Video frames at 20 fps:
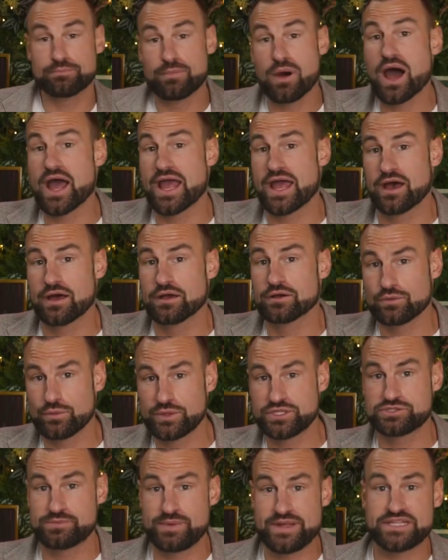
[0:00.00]
Maya,
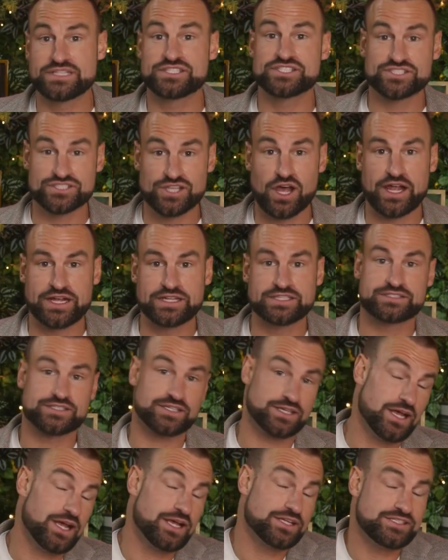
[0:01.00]
which means sight,
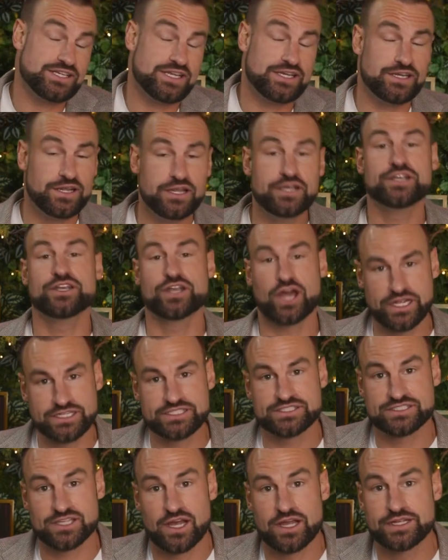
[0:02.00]
as in night
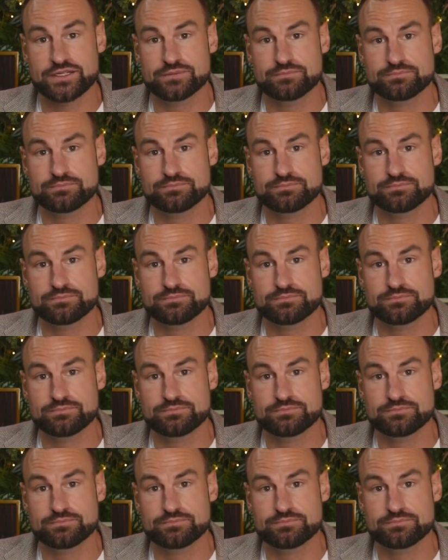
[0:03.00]
sight.